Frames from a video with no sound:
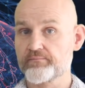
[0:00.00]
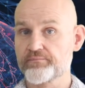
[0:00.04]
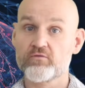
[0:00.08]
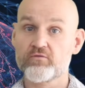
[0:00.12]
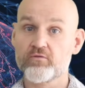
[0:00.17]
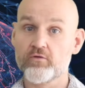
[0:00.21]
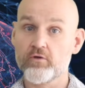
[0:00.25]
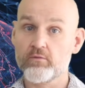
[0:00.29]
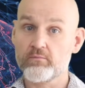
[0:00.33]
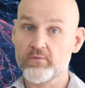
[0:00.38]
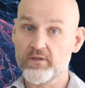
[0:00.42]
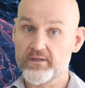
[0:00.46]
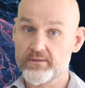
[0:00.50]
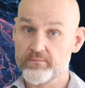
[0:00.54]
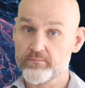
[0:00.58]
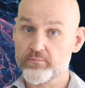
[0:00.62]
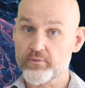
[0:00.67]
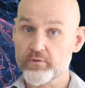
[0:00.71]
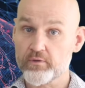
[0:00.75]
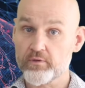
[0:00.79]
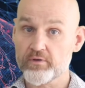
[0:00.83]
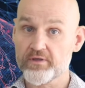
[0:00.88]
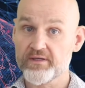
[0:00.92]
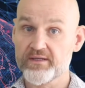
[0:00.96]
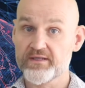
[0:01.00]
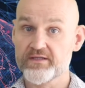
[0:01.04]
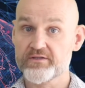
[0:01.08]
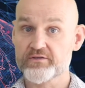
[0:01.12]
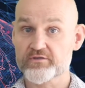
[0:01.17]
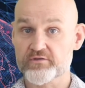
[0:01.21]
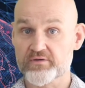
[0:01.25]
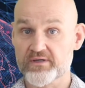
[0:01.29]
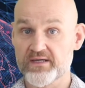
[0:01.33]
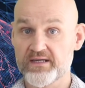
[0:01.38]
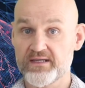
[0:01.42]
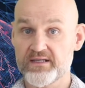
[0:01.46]
Formal employee
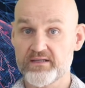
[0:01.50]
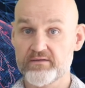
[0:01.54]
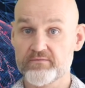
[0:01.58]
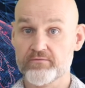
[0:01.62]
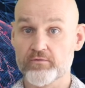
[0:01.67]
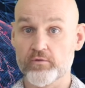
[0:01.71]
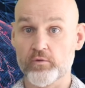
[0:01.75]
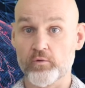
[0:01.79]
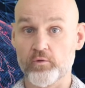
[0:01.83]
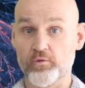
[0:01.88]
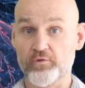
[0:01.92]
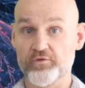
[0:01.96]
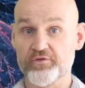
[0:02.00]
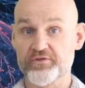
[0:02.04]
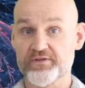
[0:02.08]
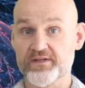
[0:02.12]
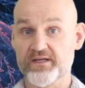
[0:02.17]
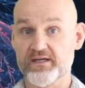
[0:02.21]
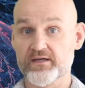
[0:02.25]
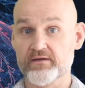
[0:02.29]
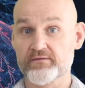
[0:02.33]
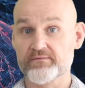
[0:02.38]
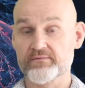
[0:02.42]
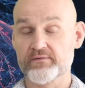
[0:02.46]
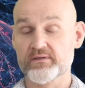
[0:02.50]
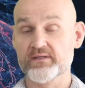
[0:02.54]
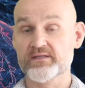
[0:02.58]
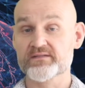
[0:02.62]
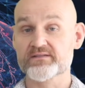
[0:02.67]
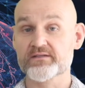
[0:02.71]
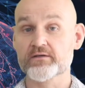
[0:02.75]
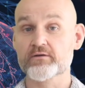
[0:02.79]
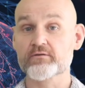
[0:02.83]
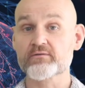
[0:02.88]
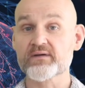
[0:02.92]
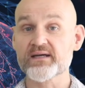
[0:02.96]
training for all staff is
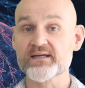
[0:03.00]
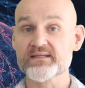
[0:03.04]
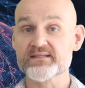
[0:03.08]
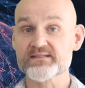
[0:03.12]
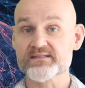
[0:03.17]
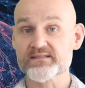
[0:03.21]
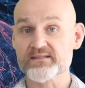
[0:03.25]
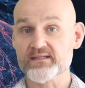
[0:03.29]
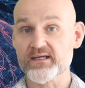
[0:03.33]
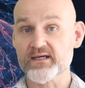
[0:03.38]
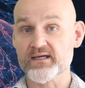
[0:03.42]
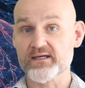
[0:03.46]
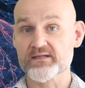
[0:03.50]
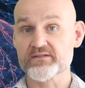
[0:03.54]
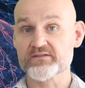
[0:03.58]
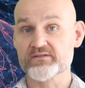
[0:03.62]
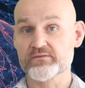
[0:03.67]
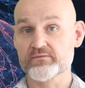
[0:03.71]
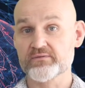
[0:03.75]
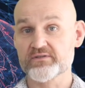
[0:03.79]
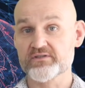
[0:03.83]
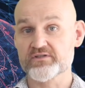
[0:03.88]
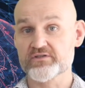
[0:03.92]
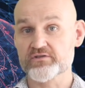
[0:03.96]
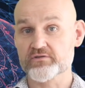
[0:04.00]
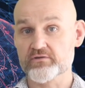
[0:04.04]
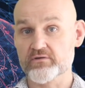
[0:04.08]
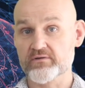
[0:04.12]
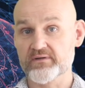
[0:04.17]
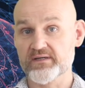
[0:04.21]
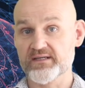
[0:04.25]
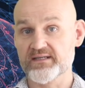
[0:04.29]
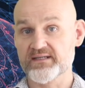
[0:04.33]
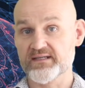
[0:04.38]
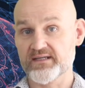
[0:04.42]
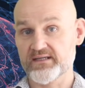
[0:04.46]
a great start to
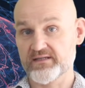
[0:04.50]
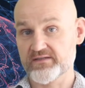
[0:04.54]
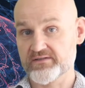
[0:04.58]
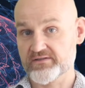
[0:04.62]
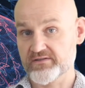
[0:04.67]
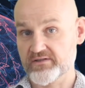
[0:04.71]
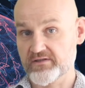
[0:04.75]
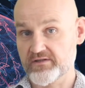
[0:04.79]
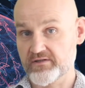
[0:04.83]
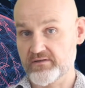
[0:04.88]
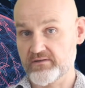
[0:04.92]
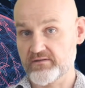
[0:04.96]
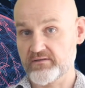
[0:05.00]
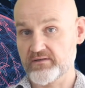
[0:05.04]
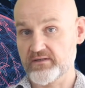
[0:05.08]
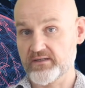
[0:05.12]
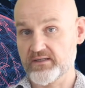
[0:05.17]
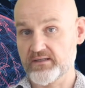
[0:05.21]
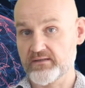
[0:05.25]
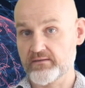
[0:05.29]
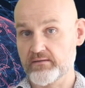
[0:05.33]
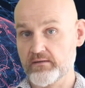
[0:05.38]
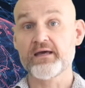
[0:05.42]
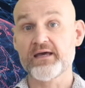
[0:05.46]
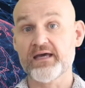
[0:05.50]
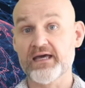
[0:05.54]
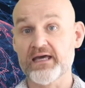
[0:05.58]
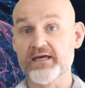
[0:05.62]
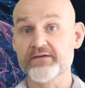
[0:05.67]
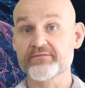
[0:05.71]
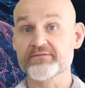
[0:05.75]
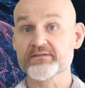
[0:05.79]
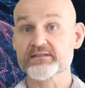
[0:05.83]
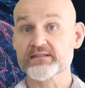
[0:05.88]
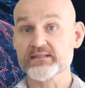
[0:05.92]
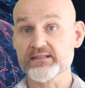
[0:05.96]
ensuring data security.
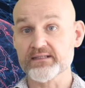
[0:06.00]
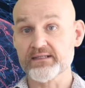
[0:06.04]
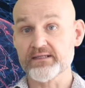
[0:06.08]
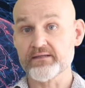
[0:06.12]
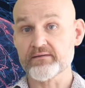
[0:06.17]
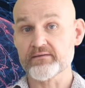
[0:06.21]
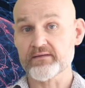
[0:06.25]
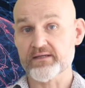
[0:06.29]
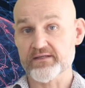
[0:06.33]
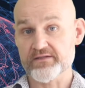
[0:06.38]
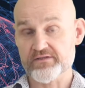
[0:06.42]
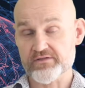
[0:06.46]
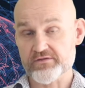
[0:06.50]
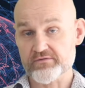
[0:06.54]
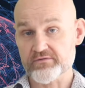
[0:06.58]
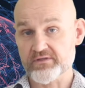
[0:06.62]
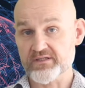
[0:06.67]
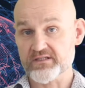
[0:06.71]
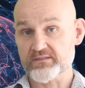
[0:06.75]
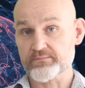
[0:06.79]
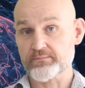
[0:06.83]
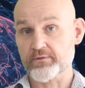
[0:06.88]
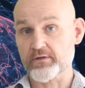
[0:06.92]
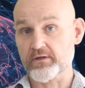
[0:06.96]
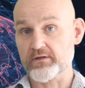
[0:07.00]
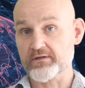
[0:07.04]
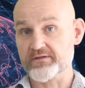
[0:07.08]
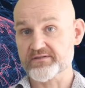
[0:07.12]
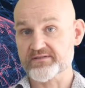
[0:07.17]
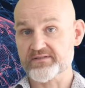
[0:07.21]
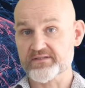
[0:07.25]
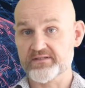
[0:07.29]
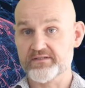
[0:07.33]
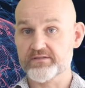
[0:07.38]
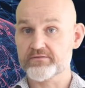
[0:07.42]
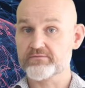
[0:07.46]
Have clear and strict
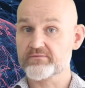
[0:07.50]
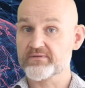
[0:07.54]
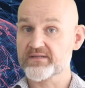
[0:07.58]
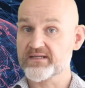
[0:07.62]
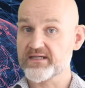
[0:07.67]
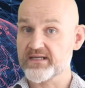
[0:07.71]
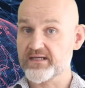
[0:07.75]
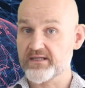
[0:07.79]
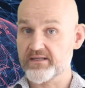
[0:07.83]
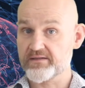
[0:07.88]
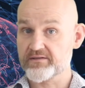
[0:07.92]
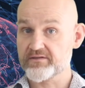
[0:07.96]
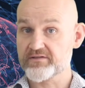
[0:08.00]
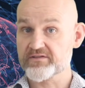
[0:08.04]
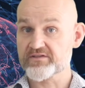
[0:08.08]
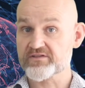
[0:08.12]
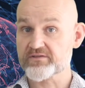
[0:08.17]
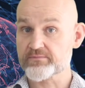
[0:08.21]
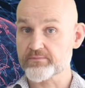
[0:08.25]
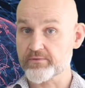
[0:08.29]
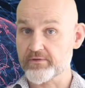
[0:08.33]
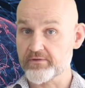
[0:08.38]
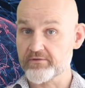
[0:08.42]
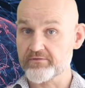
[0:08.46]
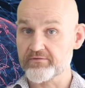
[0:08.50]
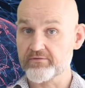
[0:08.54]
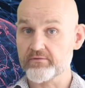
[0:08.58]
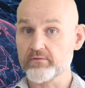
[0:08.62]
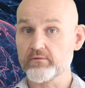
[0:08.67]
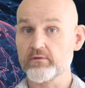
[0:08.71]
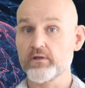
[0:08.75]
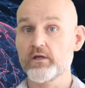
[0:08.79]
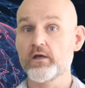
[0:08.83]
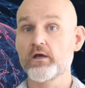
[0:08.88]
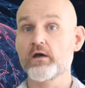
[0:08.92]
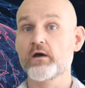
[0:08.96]
policies regarding the
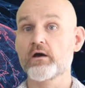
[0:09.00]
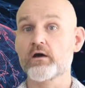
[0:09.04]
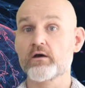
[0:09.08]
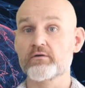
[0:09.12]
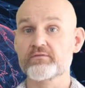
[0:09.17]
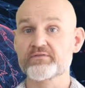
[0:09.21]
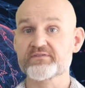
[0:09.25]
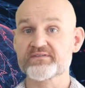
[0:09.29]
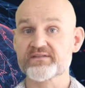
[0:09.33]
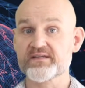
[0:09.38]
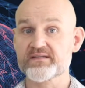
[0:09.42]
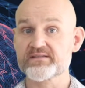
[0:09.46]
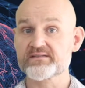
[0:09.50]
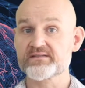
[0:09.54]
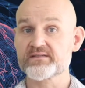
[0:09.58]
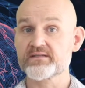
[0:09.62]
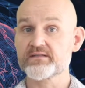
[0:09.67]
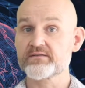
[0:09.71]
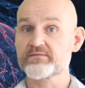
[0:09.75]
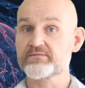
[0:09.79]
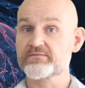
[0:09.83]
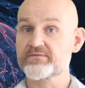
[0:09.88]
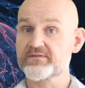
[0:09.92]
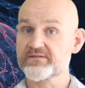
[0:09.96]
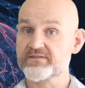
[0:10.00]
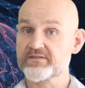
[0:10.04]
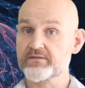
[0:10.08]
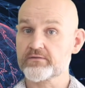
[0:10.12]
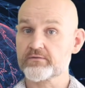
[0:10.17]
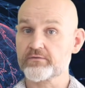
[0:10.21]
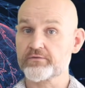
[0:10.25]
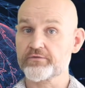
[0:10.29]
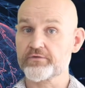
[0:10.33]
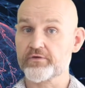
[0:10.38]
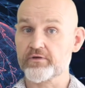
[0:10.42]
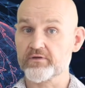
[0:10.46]
disposal of sensitive
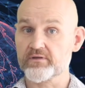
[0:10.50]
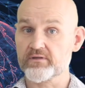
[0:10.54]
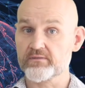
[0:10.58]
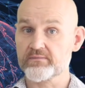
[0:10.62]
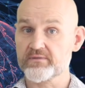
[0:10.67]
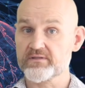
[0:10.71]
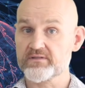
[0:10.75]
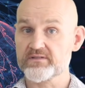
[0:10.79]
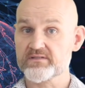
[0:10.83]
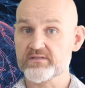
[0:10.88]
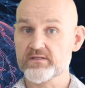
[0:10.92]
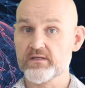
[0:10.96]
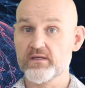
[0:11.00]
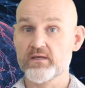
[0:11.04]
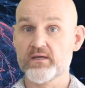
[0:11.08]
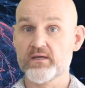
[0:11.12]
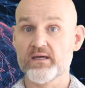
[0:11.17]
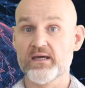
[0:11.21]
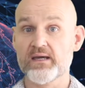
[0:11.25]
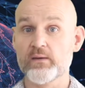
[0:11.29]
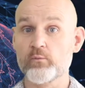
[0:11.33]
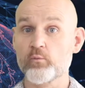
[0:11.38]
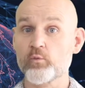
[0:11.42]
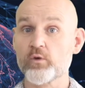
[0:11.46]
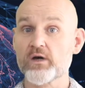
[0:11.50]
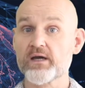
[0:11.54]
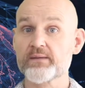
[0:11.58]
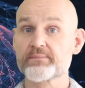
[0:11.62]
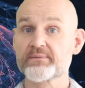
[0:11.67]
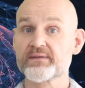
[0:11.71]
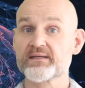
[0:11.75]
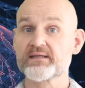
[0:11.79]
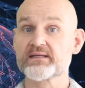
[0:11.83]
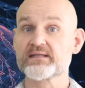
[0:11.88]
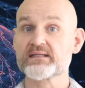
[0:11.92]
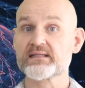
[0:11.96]
physical documents and
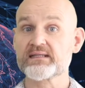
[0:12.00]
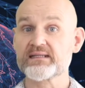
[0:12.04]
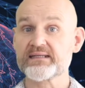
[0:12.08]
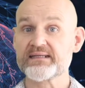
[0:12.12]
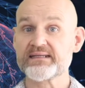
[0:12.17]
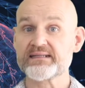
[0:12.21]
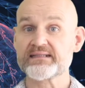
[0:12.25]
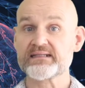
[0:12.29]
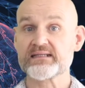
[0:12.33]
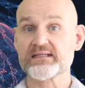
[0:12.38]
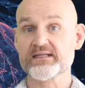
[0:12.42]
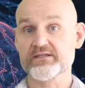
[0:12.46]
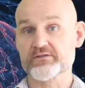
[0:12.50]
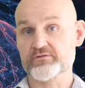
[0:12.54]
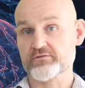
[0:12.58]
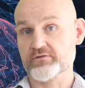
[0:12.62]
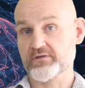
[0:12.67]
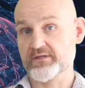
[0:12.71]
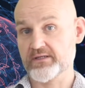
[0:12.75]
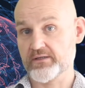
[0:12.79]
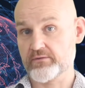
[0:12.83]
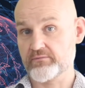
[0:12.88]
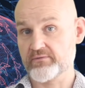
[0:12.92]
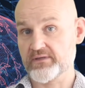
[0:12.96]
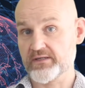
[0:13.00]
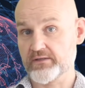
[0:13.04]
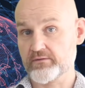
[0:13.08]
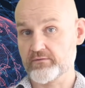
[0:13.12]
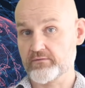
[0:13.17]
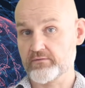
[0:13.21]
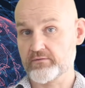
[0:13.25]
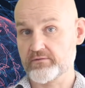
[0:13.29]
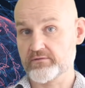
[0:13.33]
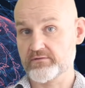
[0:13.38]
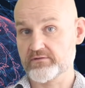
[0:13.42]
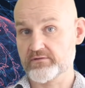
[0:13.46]
wiping clean electronic
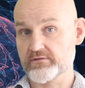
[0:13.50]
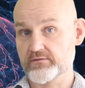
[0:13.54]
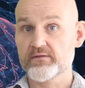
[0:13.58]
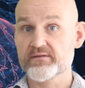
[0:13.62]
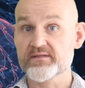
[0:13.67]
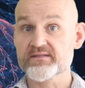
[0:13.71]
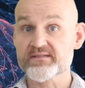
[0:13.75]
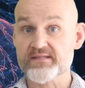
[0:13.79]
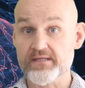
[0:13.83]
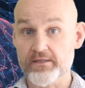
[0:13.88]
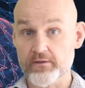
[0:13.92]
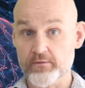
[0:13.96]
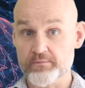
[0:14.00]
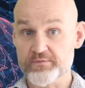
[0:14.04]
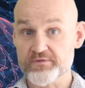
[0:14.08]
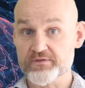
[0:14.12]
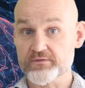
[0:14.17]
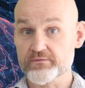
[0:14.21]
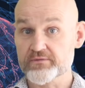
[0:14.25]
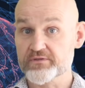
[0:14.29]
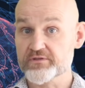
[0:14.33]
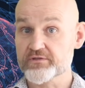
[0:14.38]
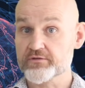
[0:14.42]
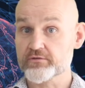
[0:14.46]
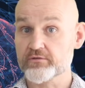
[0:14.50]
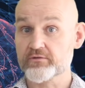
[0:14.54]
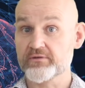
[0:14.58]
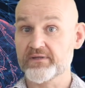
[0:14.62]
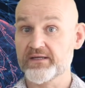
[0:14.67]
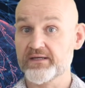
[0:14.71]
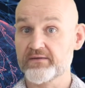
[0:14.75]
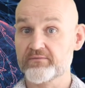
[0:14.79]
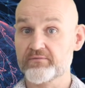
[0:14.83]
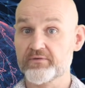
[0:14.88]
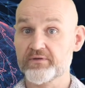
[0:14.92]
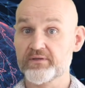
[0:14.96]
records. This helps to ensure
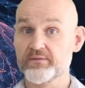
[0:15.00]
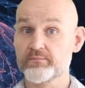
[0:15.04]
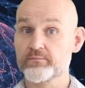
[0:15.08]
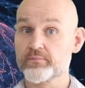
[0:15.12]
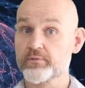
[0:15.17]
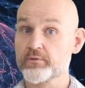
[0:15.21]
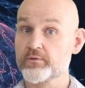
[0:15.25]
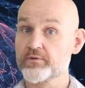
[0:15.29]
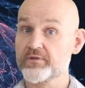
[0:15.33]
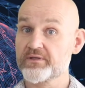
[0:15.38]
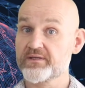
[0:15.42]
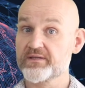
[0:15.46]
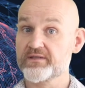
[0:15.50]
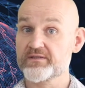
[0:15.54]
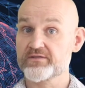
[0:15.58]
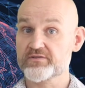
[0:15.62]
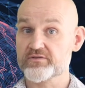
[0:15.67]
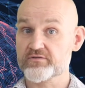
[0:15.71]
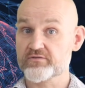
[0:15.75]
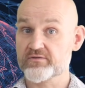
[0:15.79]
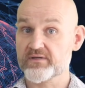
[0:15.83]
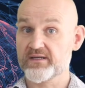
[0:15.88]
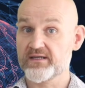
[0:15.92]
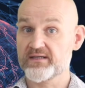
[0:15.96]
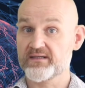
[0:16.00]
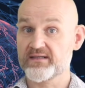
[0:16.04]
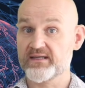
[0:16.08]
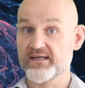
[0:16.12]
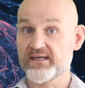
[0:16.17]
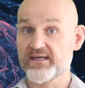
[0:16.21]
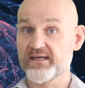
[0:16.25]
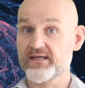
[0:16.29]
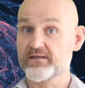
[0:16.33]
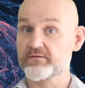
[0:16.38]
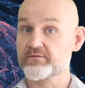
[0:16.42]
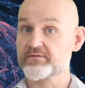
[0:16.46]
every employee is trained to
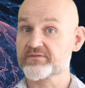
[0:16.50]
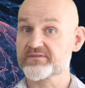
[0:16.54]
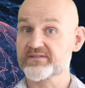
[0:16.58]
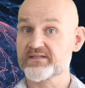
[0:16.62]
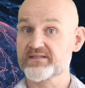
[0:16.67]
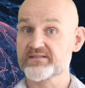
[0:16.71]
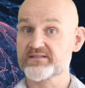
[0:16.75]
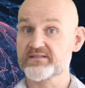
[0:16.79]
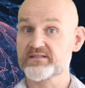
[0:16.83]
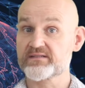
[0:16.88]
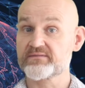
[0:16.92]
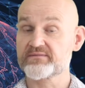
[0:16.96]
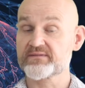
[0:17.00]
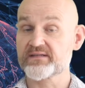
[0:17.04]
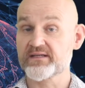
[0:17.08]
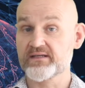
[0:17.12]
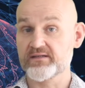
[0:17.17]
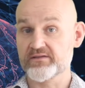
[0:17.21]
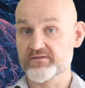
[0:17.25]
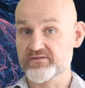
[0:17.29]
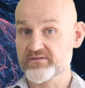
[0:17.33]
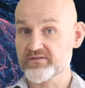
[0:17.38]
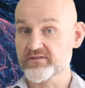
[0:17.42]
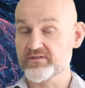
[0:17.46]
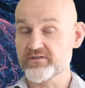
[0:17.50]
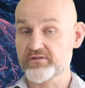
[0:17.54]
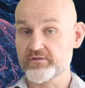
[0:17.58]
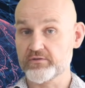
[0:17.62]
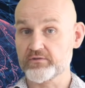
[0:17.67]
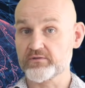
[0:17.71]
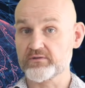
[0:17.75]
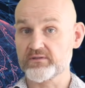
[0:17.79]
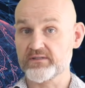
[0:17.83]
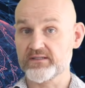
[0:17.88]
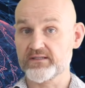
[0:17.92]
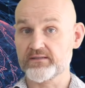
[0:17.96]
handle sensitive data
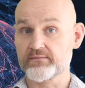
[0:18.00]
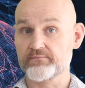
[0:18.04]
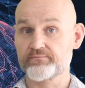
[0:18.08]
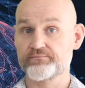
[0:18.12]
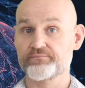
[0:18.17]
securely.